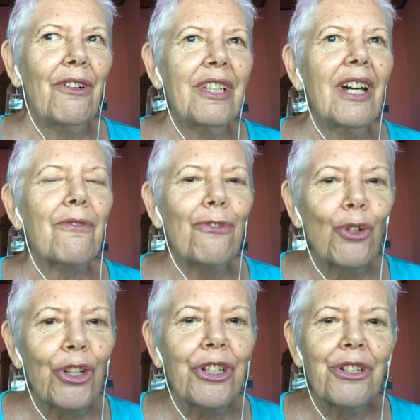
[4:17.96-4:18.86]
not
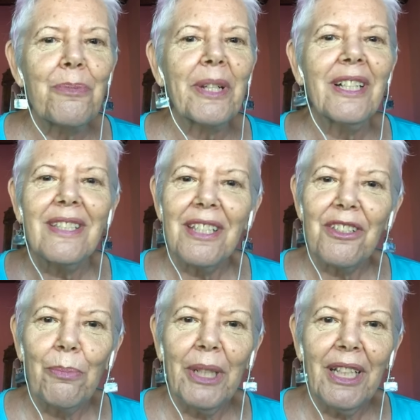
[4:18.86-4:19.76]
foreigners, because these
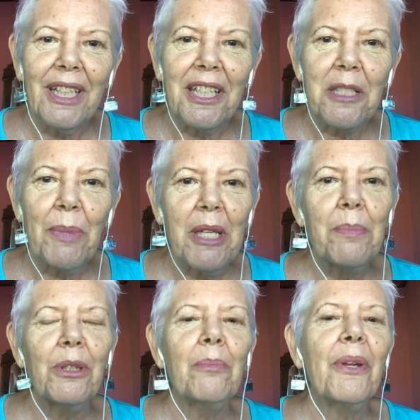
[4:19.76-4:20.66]
are Balinese
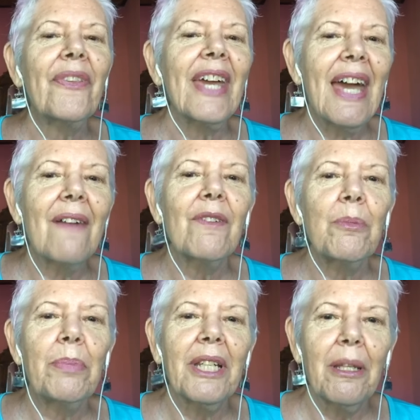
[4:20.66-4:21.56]
people, but they
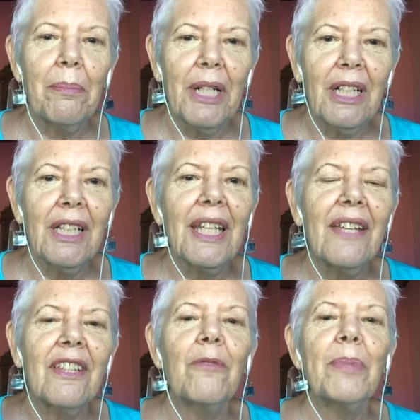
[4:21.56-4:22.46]
haven't been in Bali
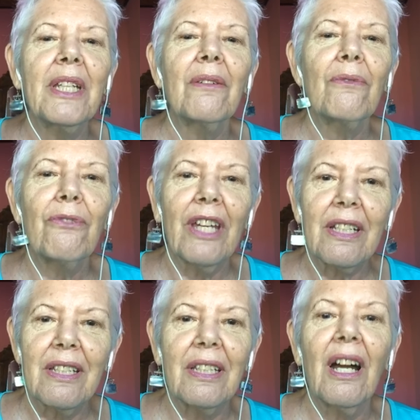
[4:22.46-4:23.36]
and they've been
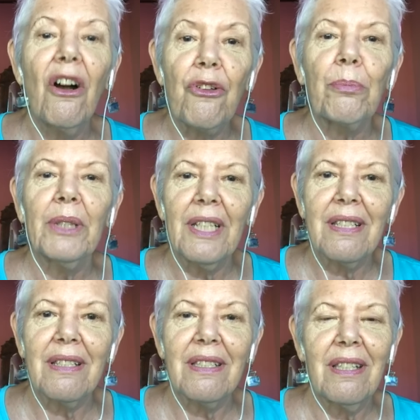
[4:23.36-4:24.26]
infected other
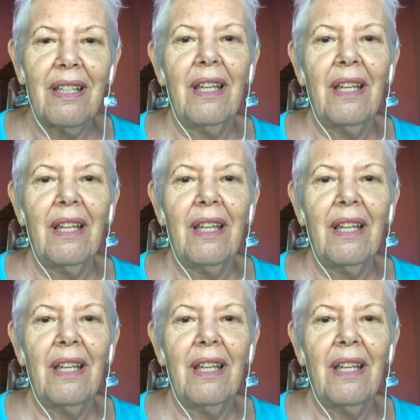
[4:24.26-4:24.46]
places,